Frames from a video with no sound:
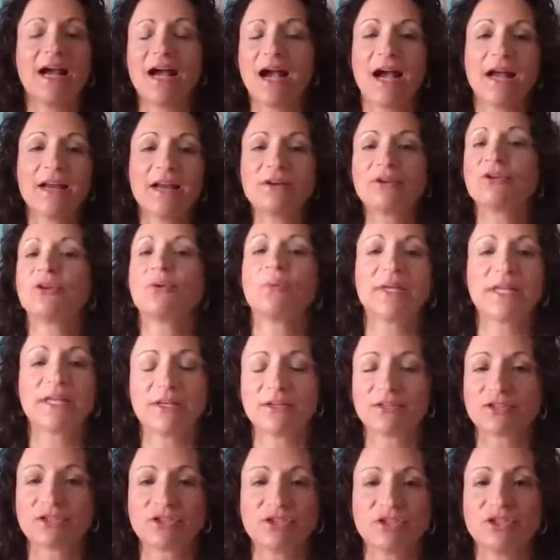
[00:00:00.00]
I don't know what
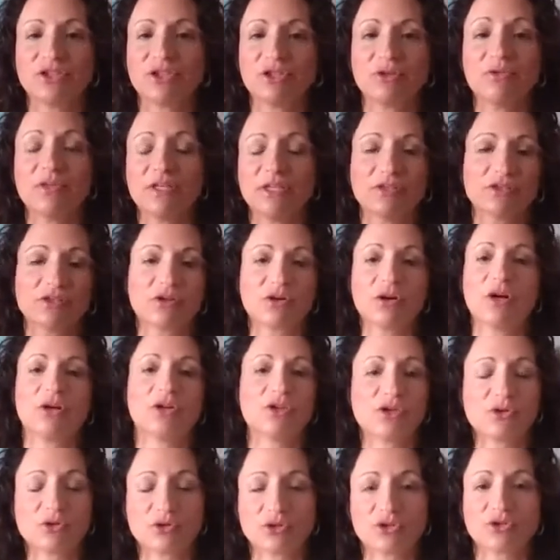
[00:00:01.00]
else to do. These are
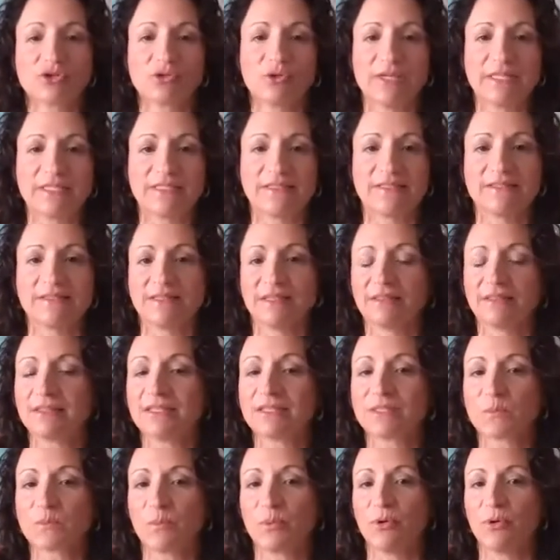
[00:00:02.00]
all your choices at
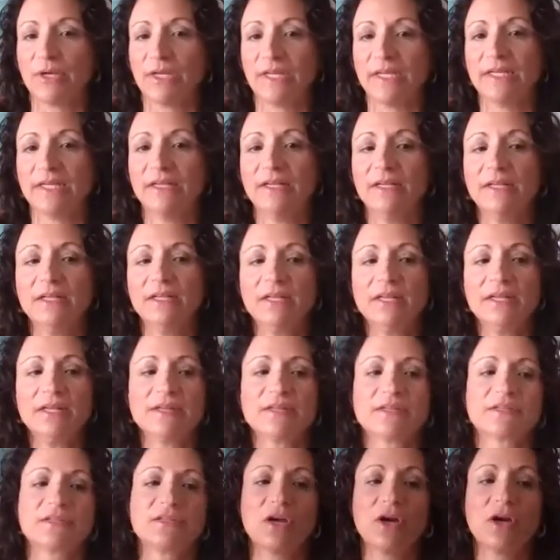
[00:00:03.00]
this point.
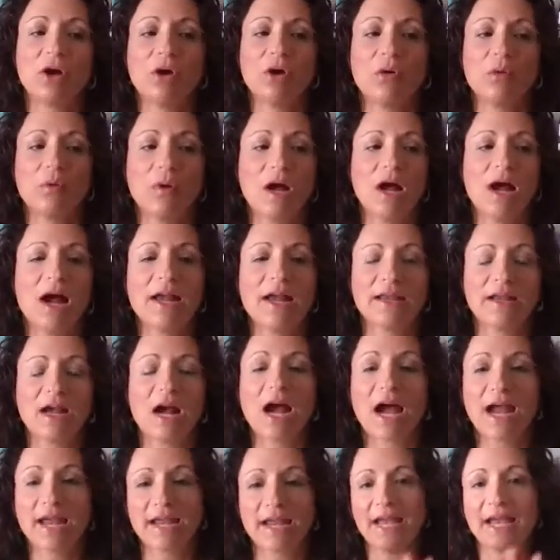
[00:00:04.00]
So I
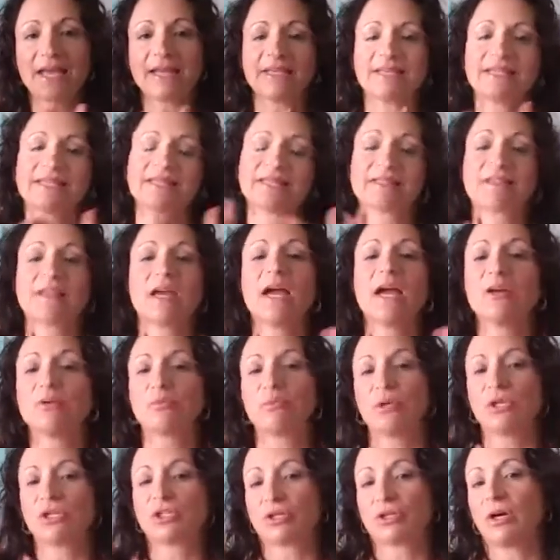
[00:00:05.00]
had to decide
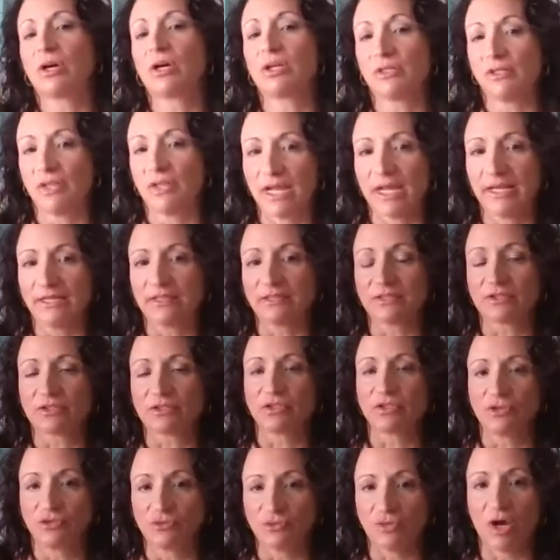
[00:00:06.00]
which hard lines
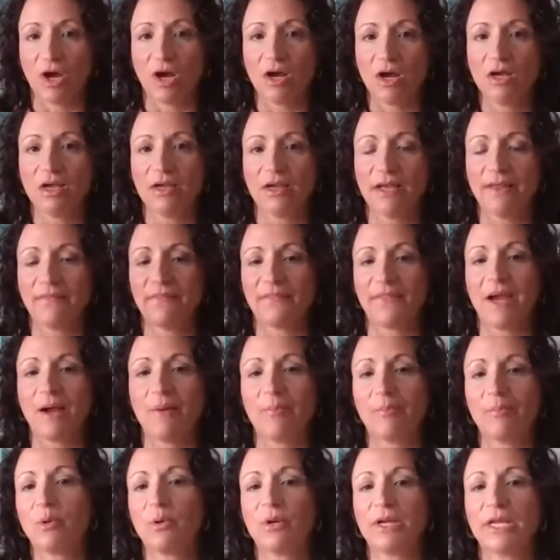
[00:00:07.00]
to draw at
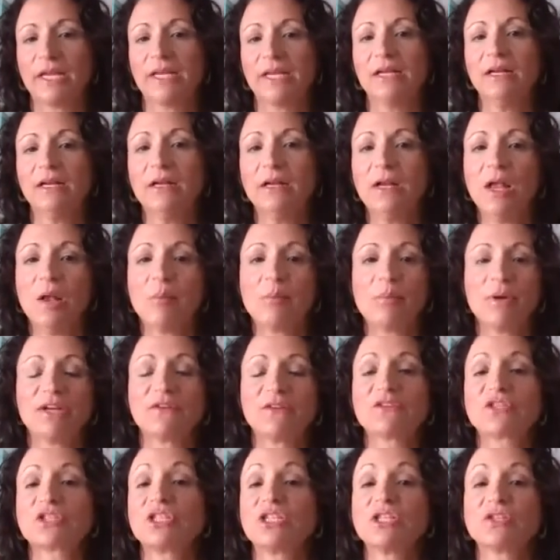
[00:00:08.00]
that point. But if
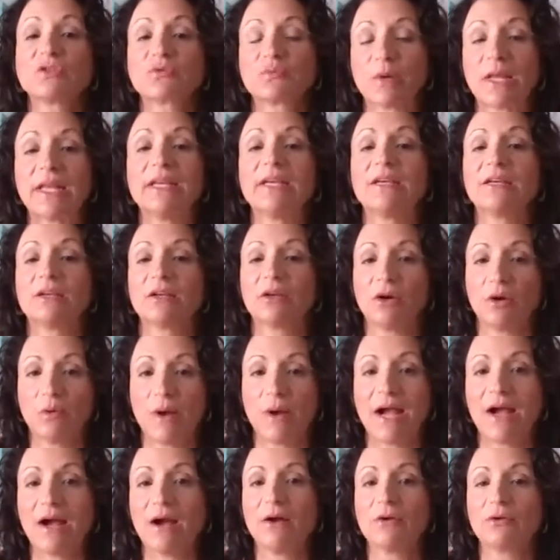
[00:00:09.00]
she's ready to go
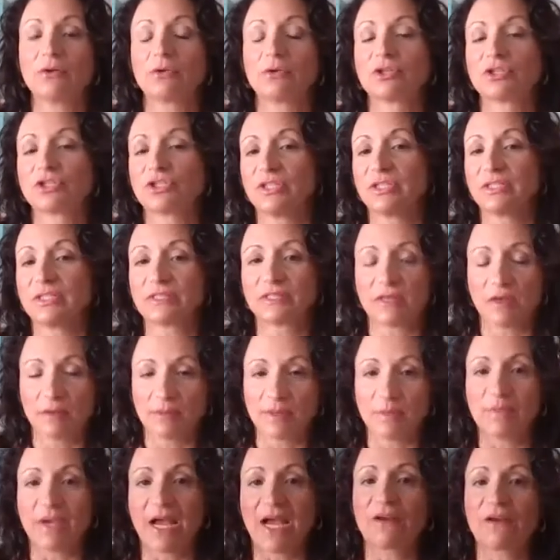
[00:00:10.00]
out or she's
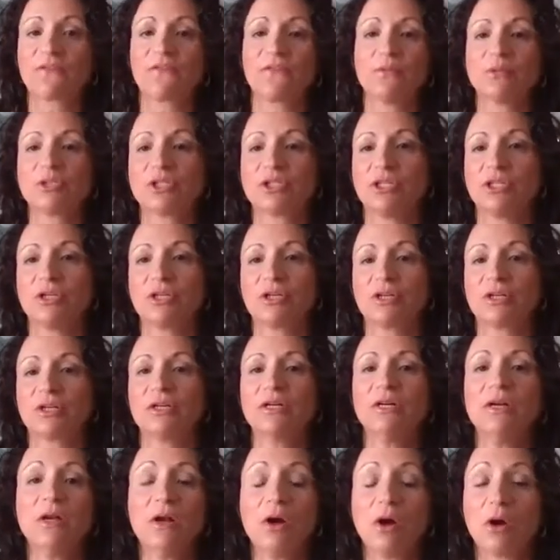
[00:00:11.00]
coming back from
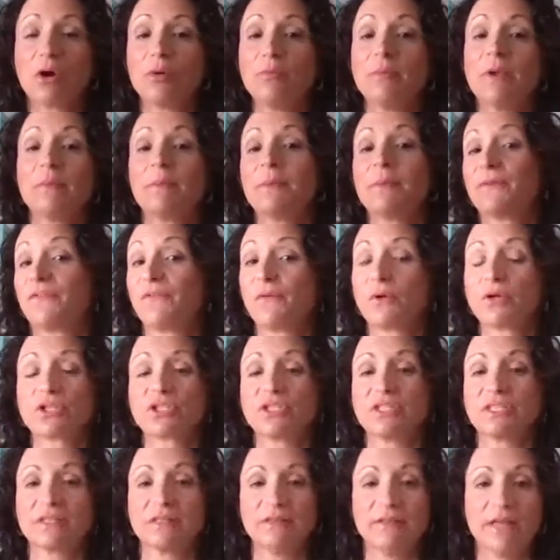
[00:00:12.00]
cheer, or maybe before
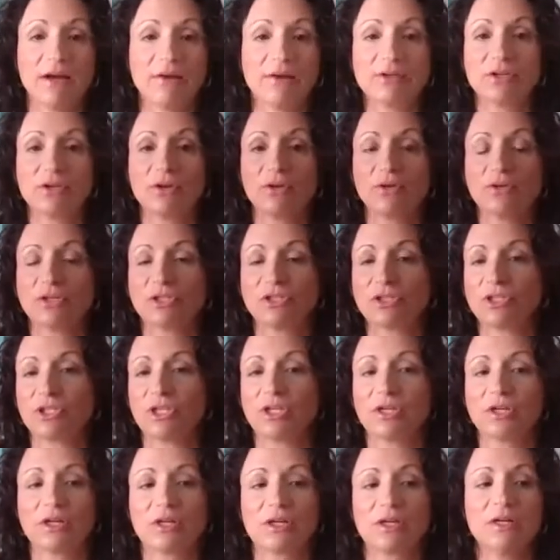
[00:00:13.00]
she's allowed to go to
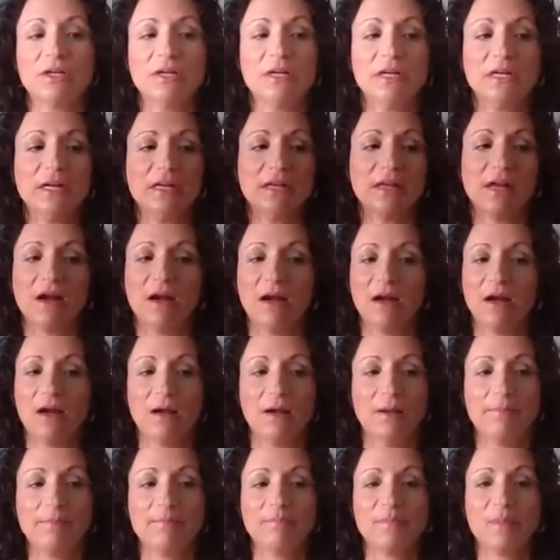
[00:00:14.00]
cheer,
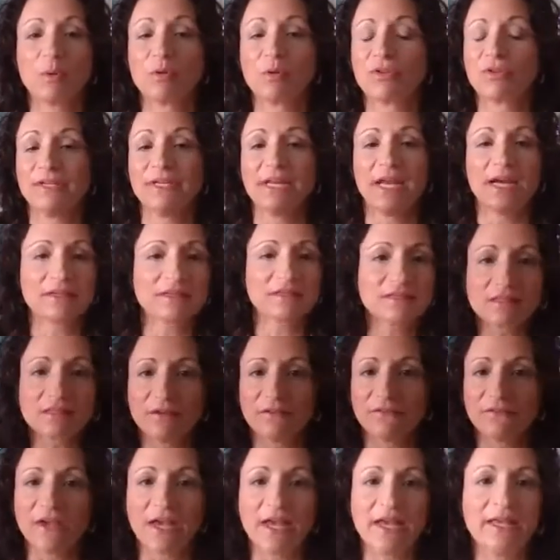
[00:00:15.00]
or the next
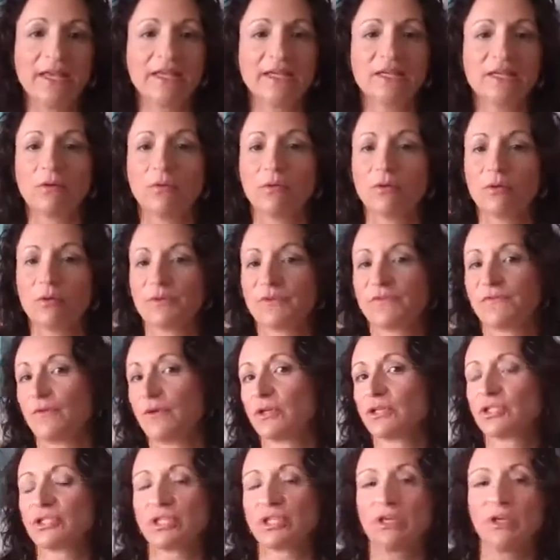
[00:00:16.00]
event, or before
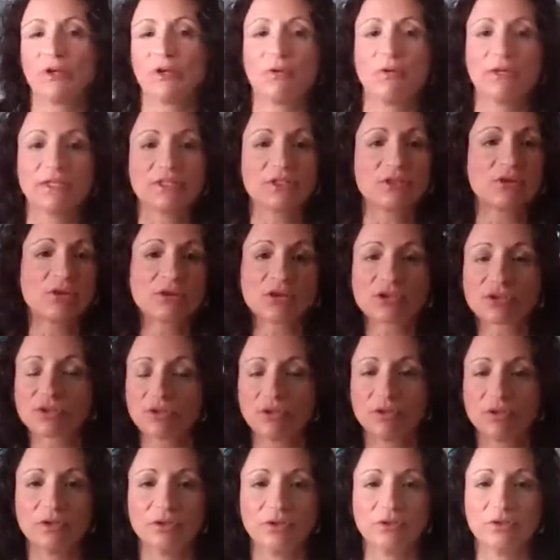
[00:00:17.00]
she can go on
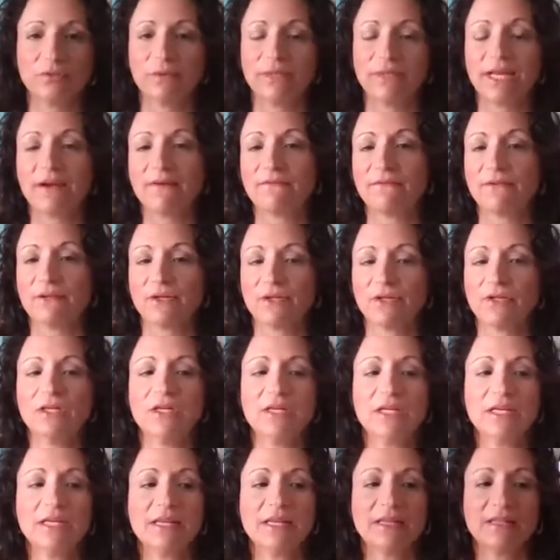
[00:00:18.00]
social or whatever,
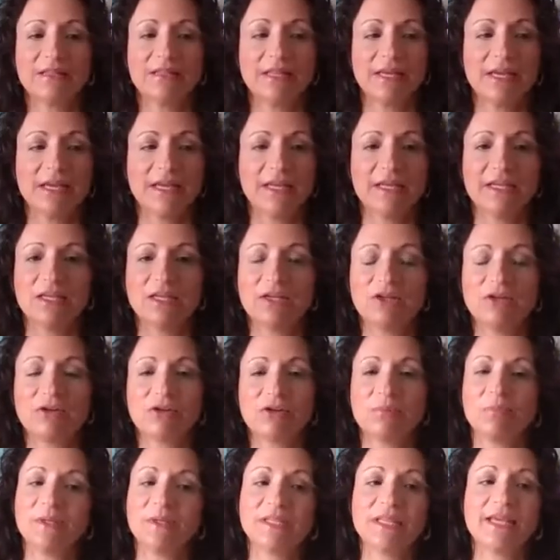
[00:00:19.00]
then you
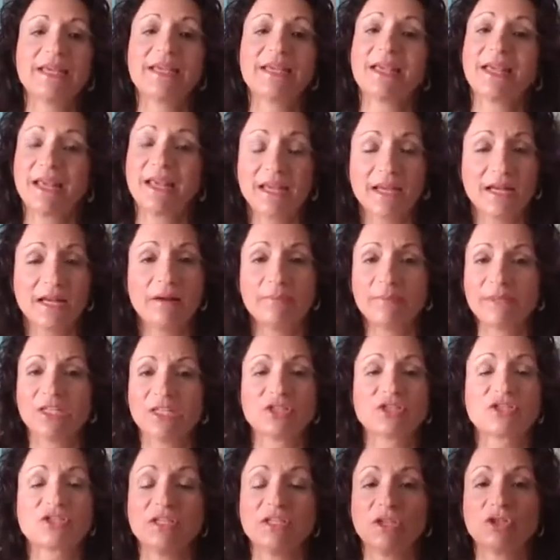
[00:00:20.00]
could be like, hey, I'm going to
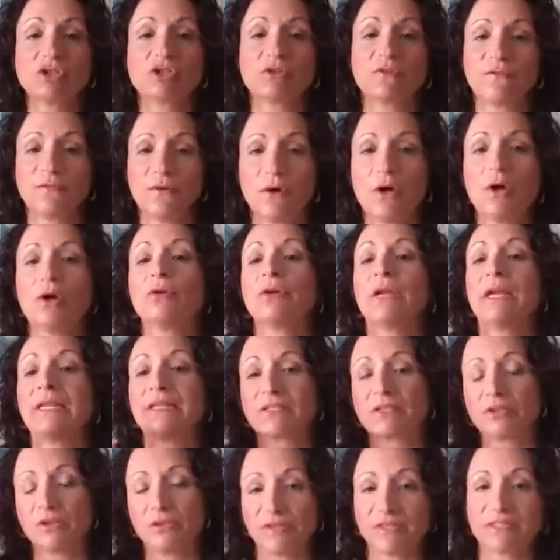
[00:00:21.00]
just need your phone
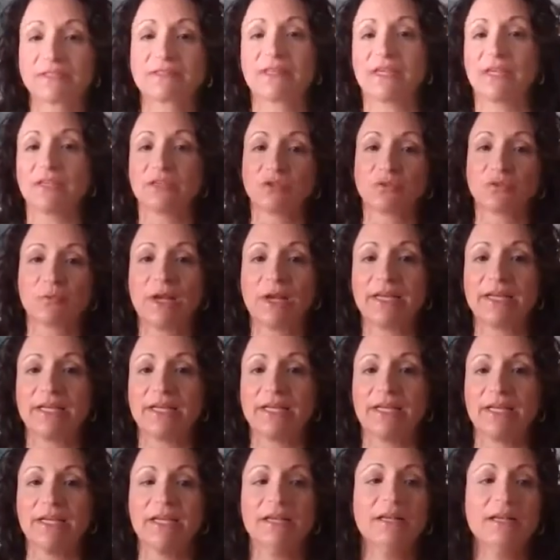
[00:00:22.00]
until this gets
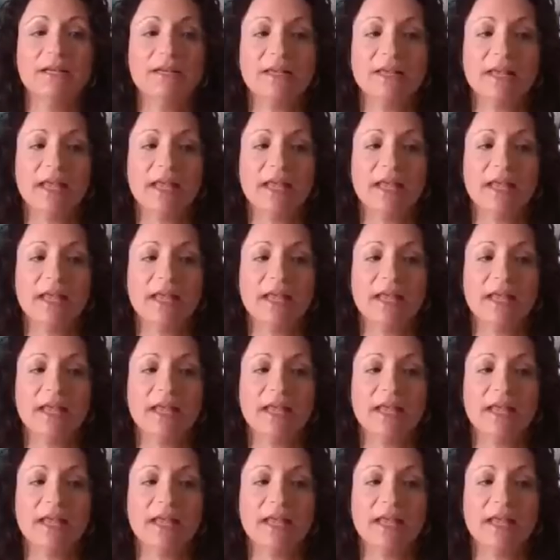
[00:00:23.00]
ready.